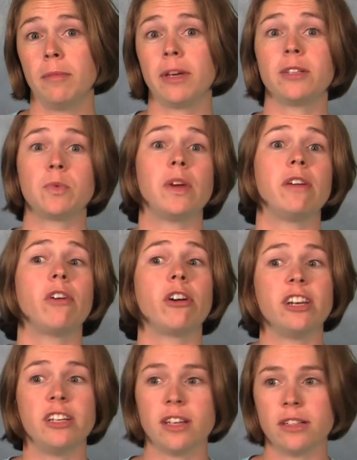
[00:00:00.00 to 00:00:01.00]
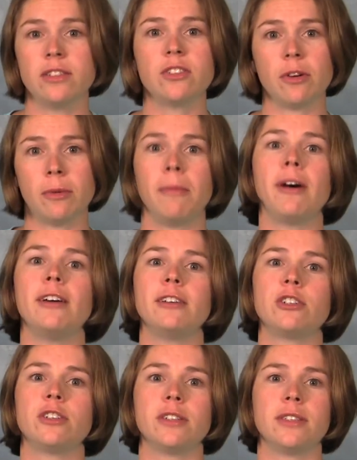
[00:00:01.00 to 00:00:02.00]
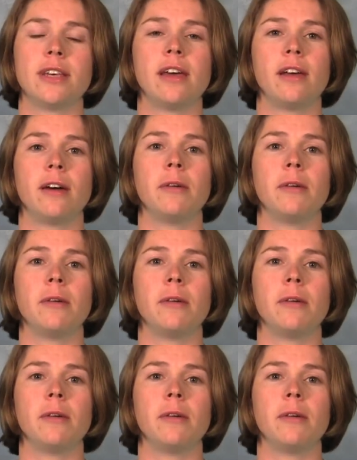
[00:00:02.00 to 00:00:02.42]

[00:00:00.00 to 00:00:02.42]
because we have already done so much to set